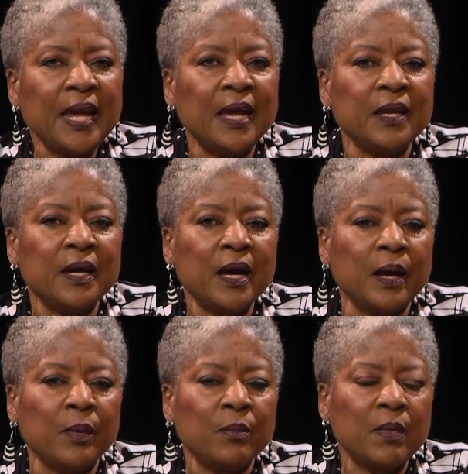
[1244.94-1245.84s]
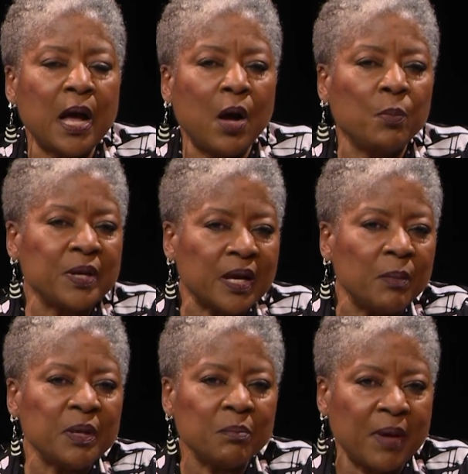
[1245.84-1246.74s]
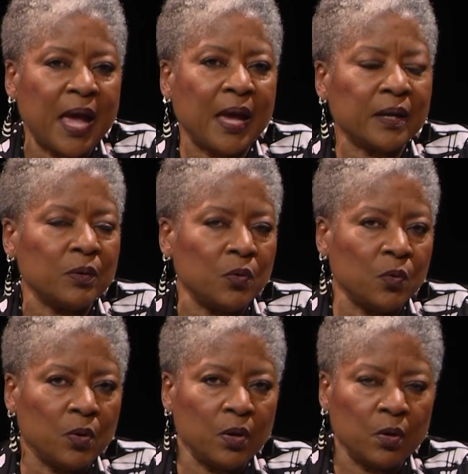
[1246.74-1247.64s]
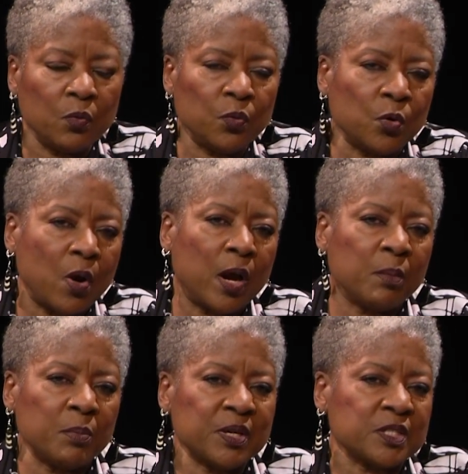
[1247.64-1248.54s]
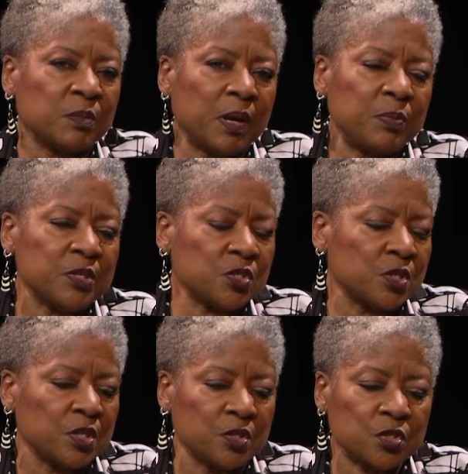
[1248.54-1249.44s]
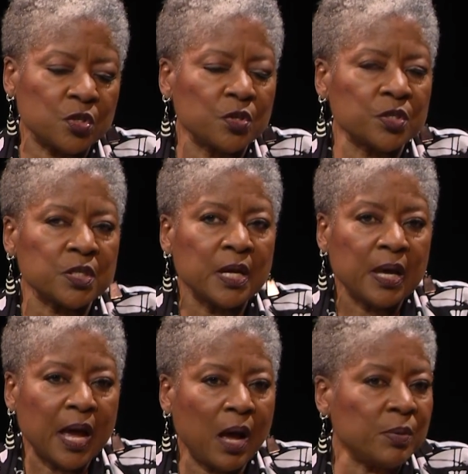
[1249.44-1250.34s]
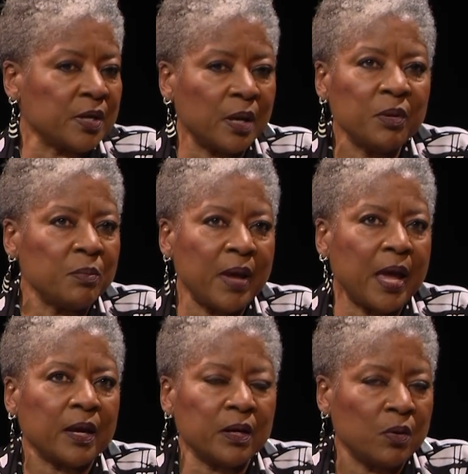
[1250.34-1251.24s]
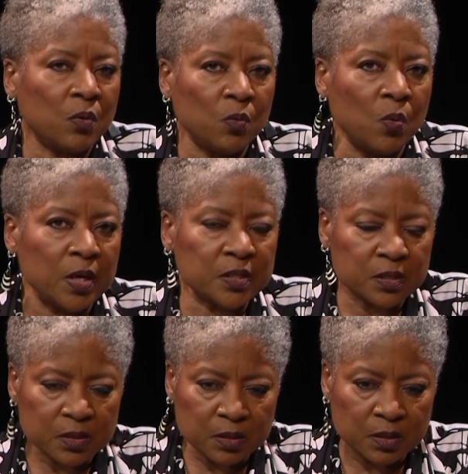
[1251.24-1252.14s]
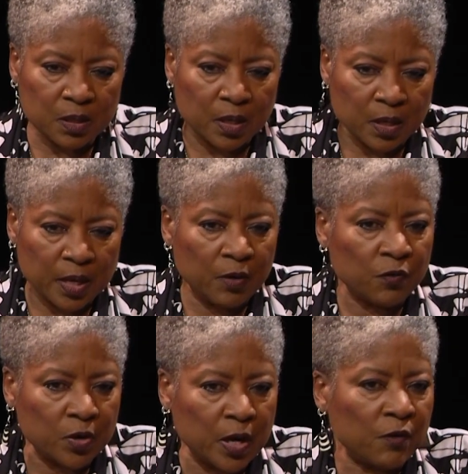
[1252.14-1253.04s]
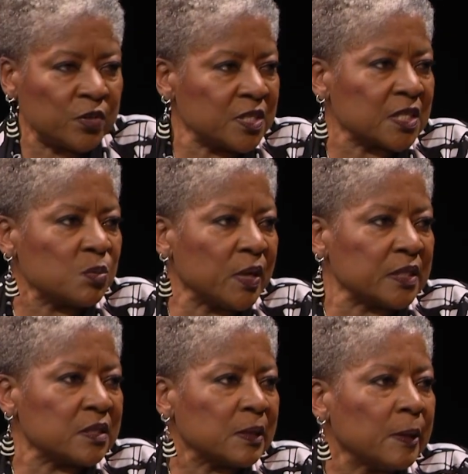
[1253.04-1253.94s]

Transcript: And I'll be coming back, requirement because of my pension and insurance, I'll be coming back once every 6 months.